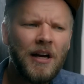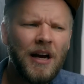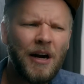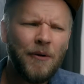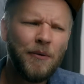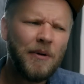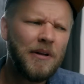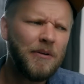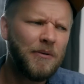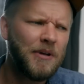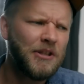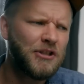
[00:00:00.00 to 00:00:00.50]
I
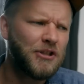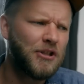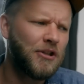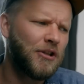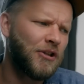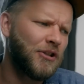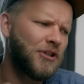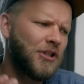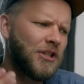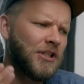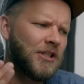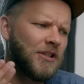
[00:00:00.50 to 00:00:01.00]
really wish you
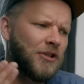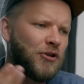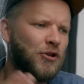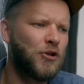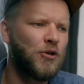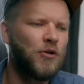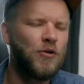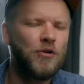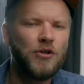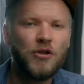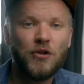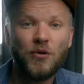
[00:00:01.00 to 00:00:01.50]
could just
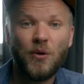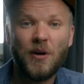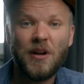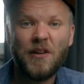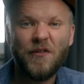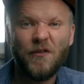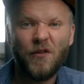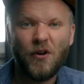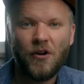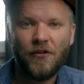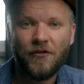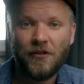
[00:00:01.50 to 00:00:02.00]
choose
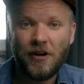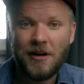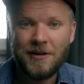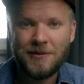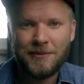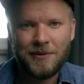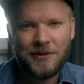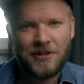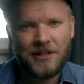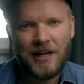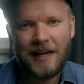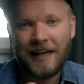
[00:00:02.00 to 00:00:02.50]
24 frames
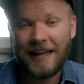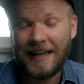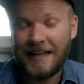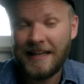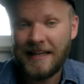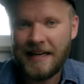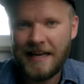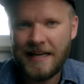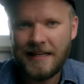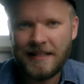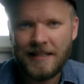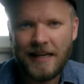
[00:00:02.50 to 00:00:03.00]
per second
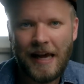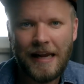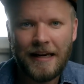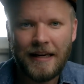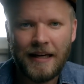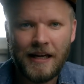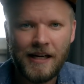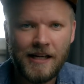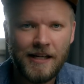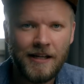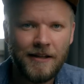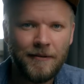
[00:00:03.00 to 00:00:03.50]
in
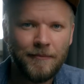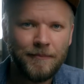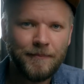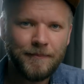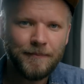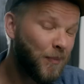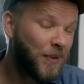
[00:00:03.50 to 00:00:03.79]
1080.